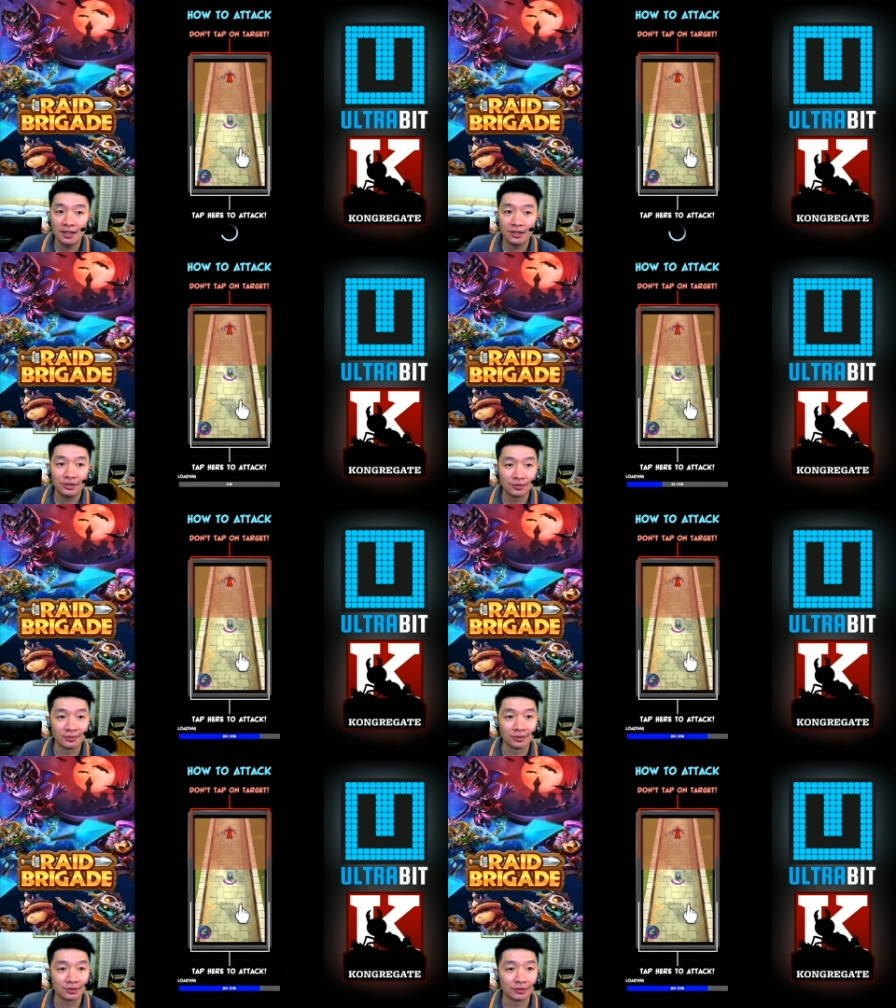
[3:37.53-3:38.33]

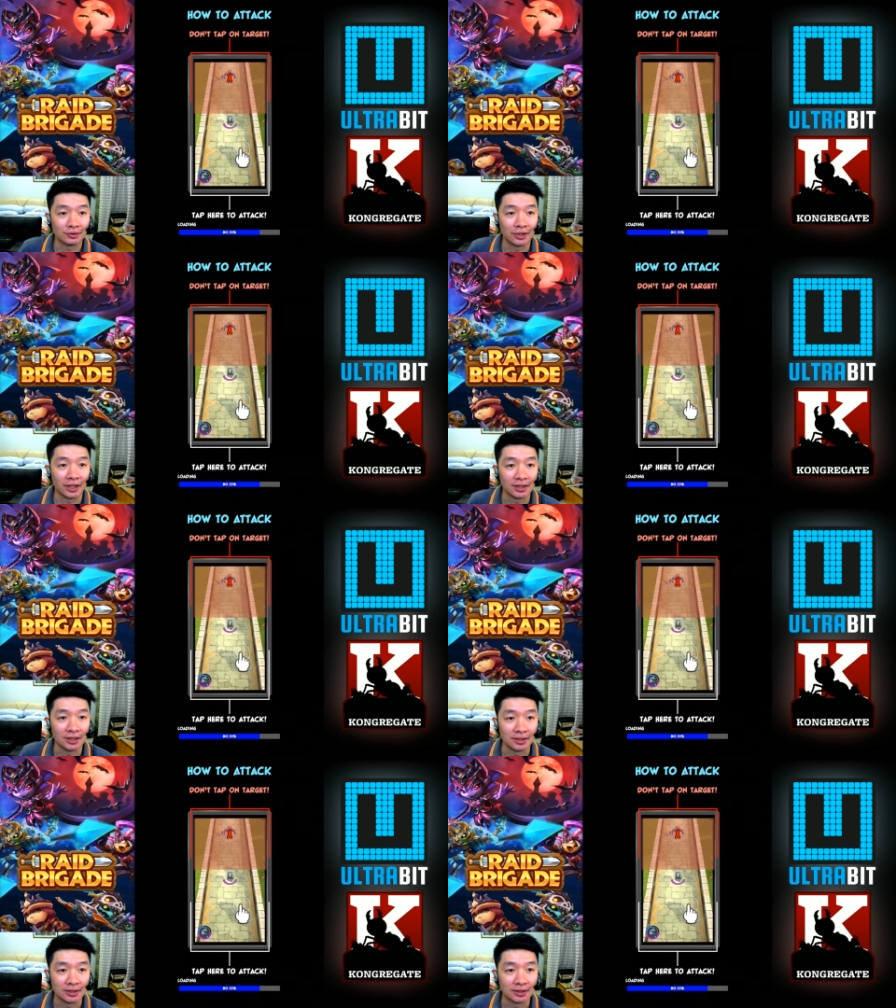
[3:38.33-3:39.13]
useful sword at
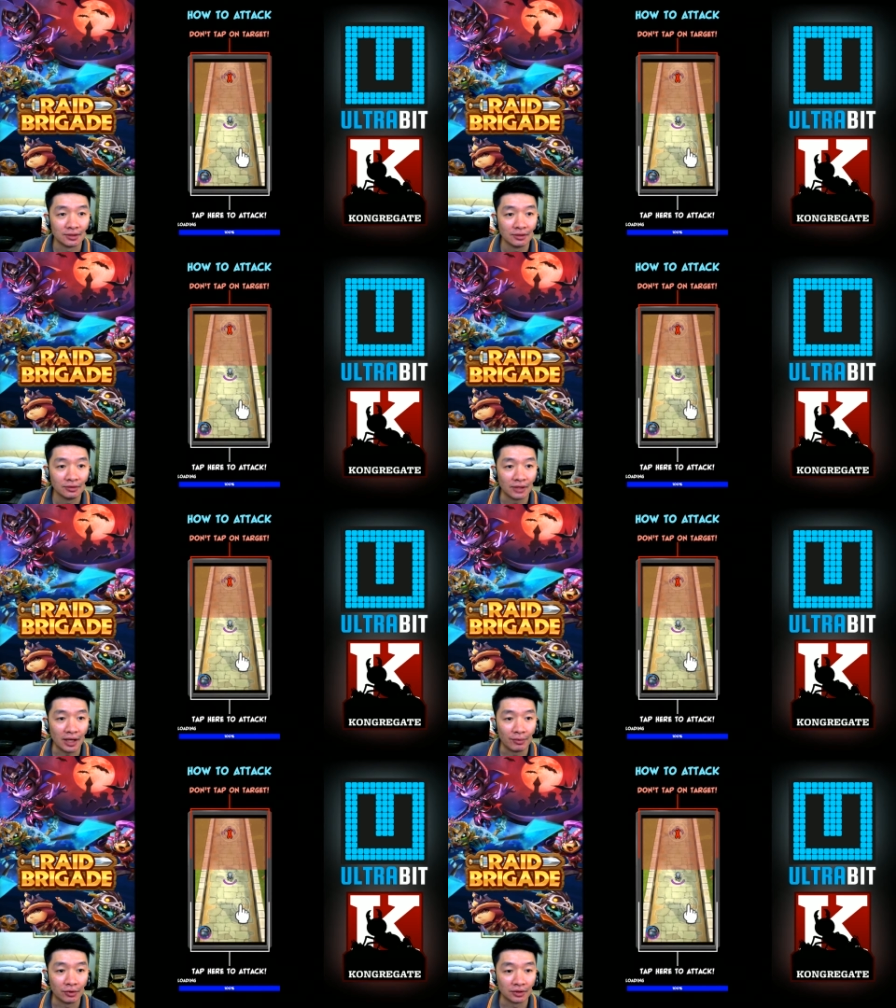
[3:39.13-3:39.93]
least. Don't
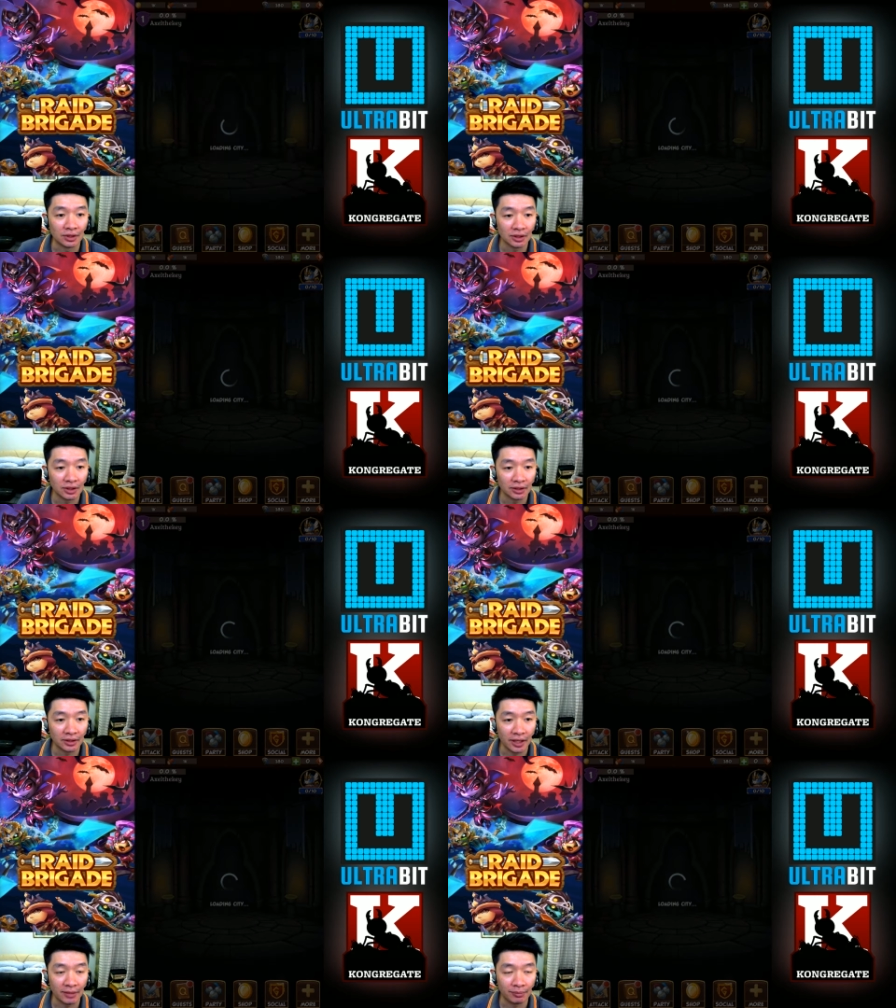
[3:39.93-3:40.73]
tap on target,
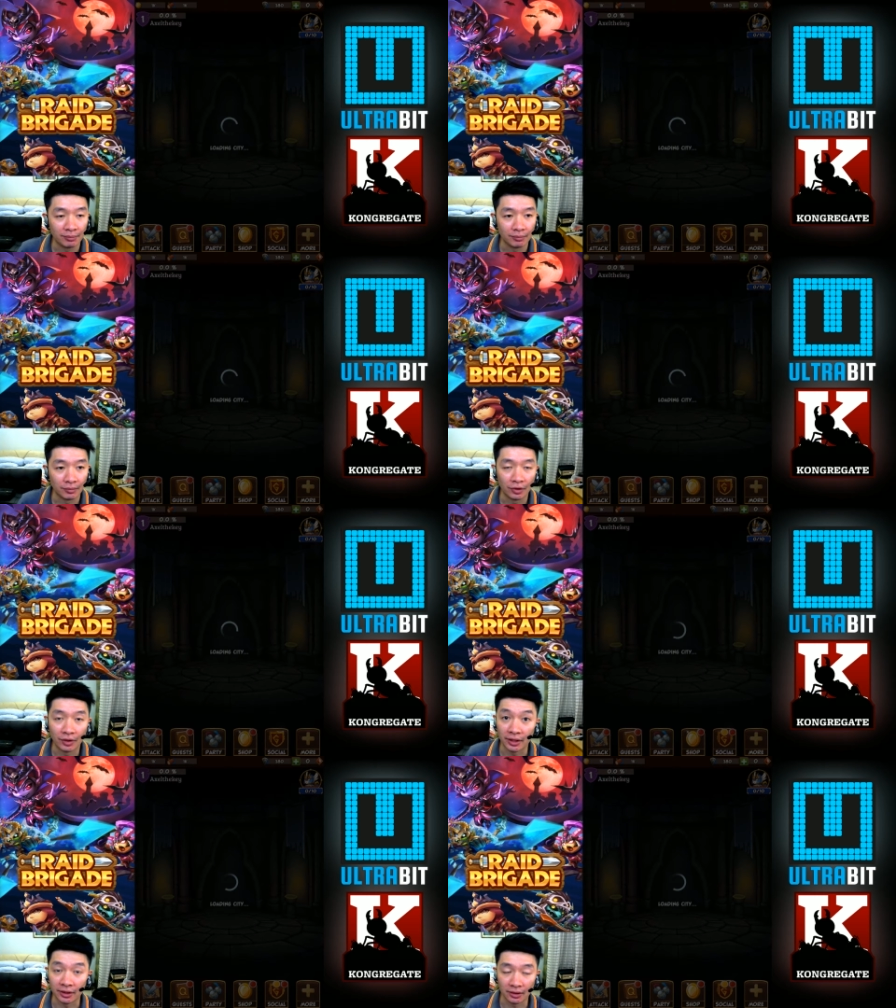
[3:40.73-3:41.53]
tap.
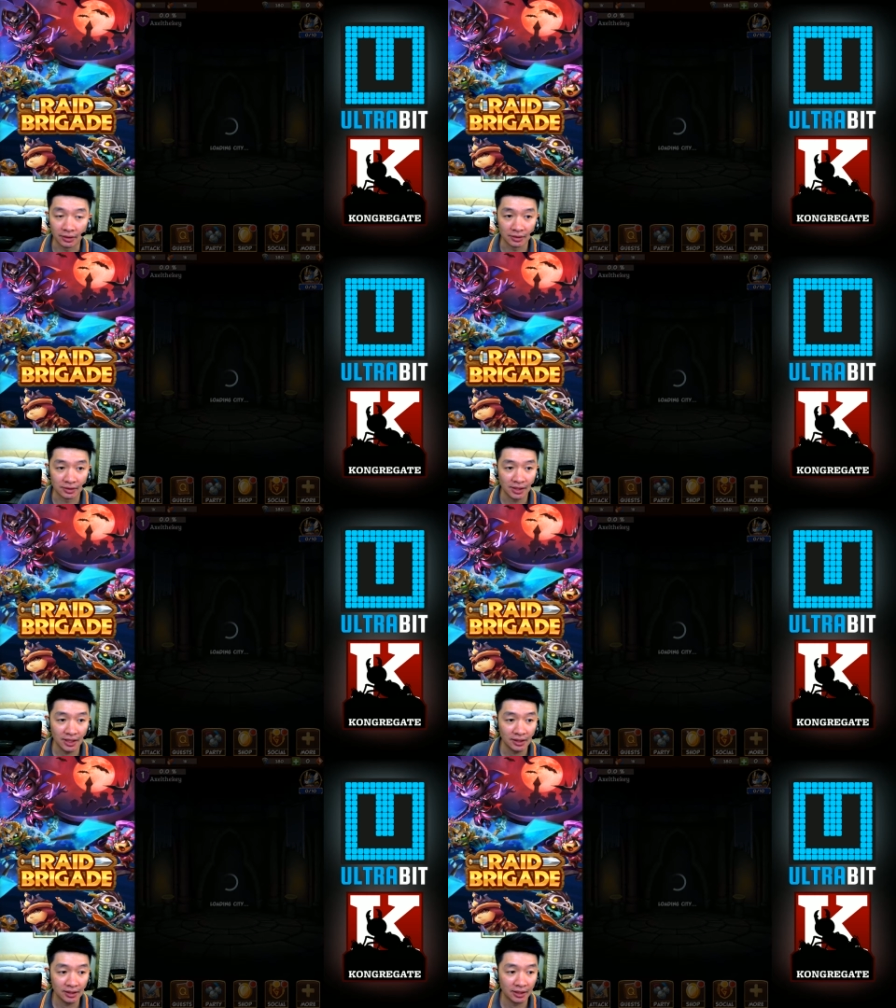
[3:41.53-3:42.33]
Alright,
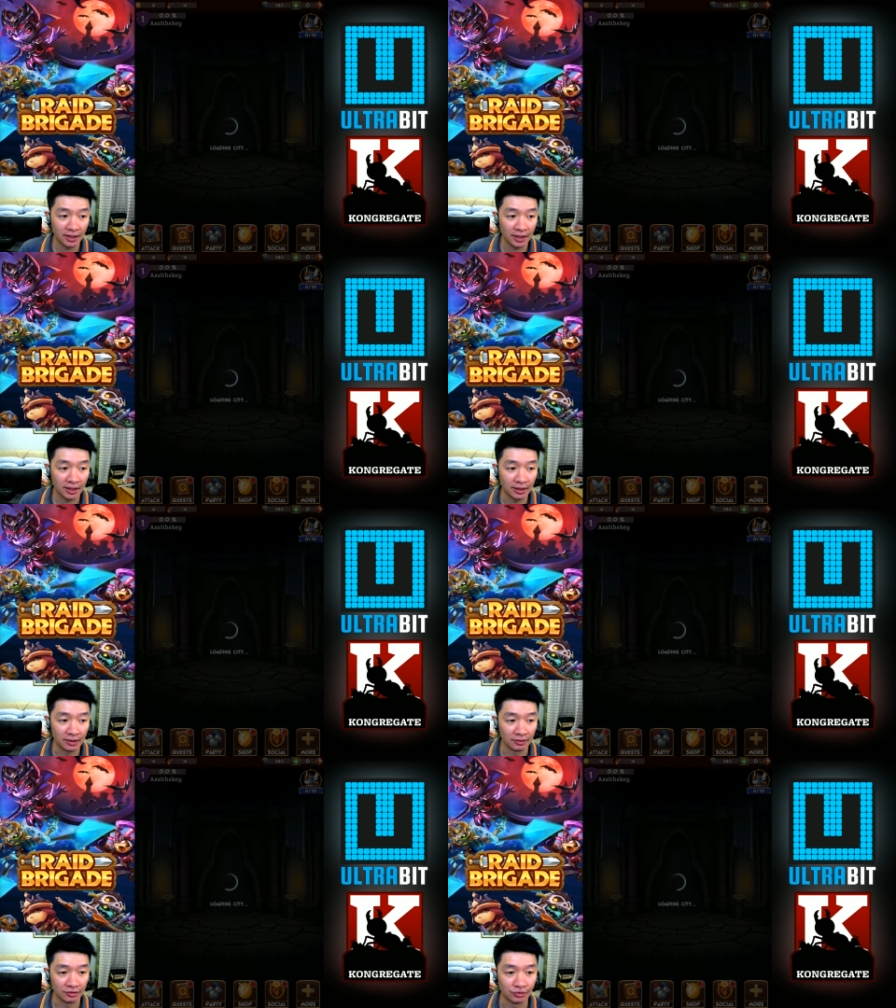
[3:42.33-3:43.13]
still the
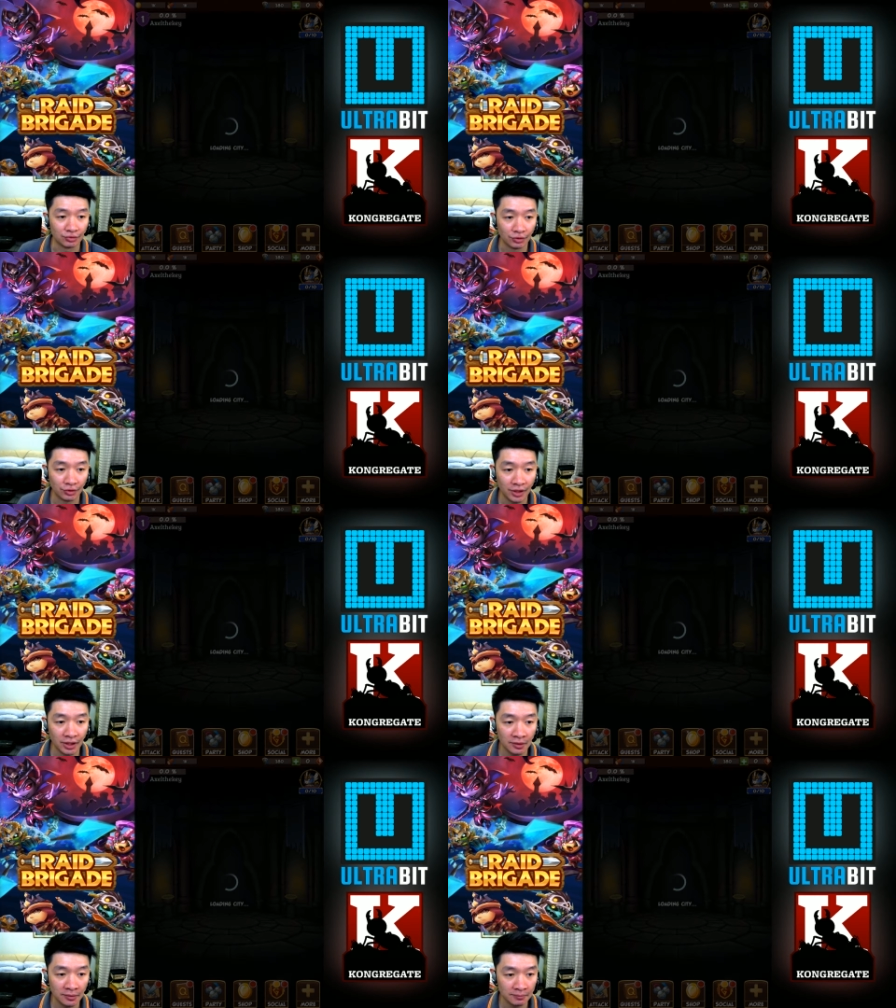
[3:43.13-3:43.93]
tutorial.